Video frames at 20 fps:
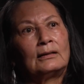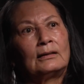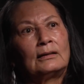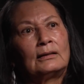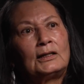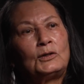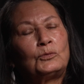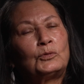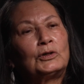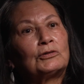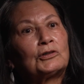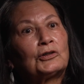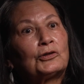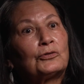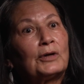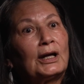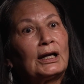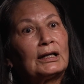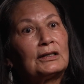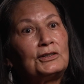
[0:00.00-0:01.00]
He will
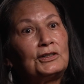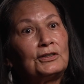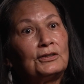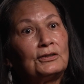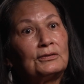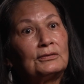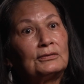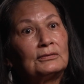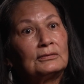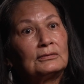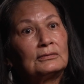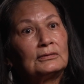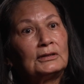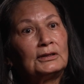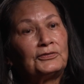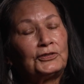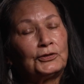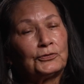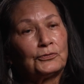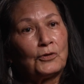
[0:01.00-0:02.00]
correct you
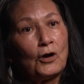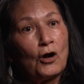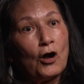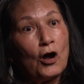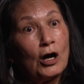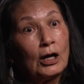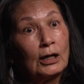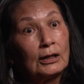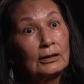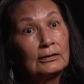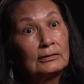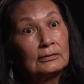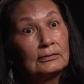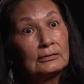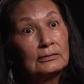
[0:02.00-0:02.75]
if you're wrong.